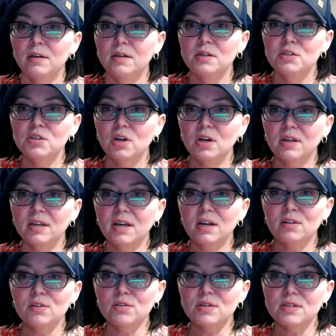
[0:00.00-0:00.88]
John
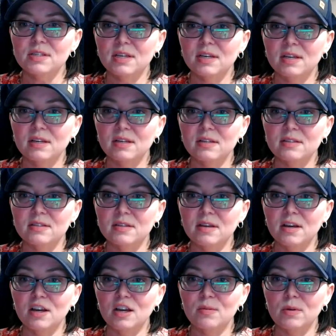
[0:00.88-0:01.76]
Keller says,
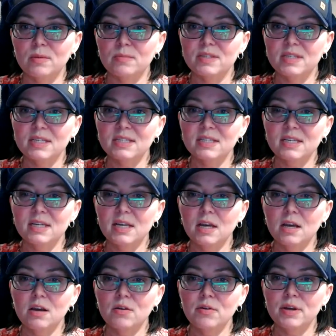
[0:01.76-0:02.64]
I'm 60
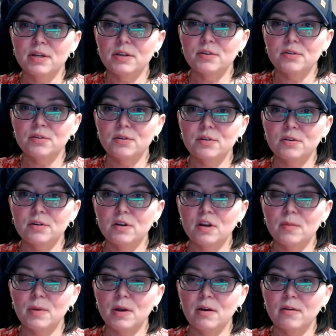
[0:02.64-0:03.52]
now and you're
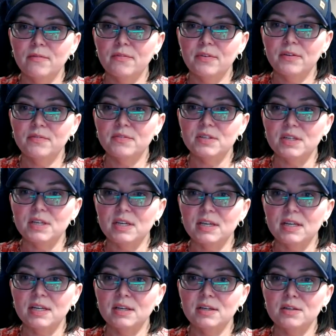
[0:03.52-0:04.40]
about 50.
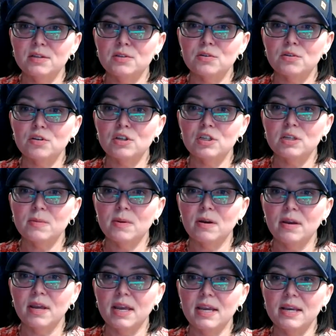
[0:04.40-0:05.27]
Any concerns
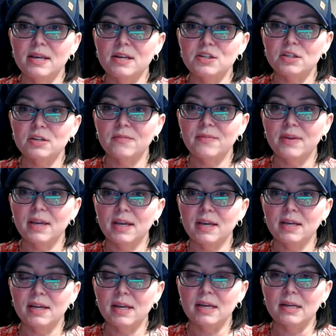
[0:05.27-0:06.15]
about age in a
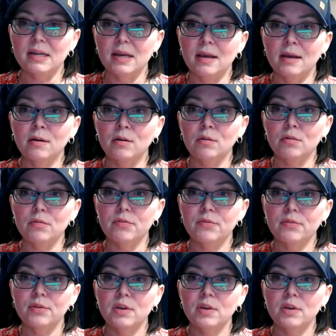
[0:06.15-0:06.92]
van and health?